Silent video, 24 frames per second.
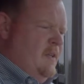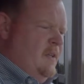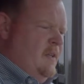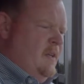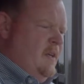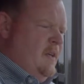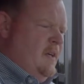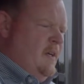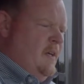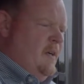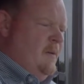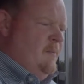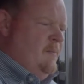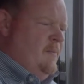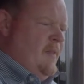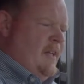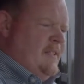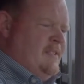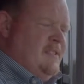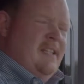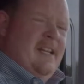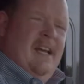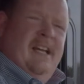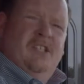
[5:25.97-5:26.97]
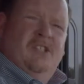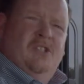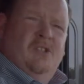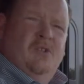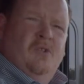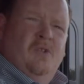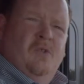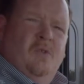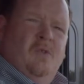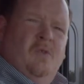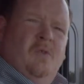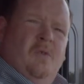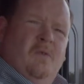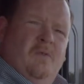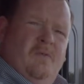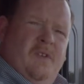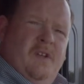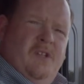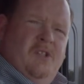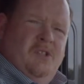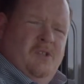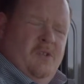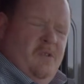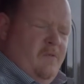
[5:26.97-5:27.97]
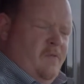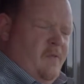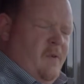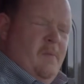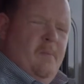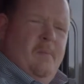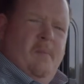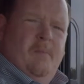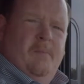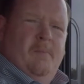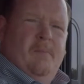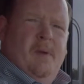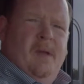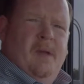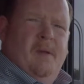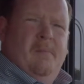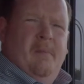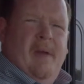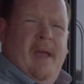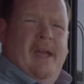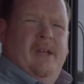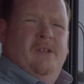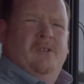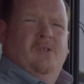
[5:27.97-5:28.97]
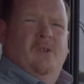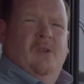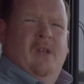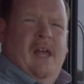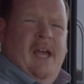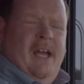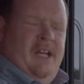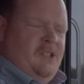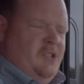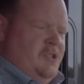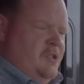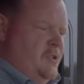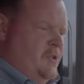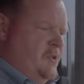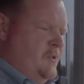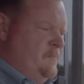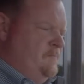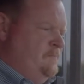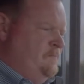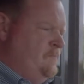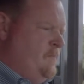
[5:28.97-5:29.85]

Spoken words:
That's a nice new feature from being manual last year.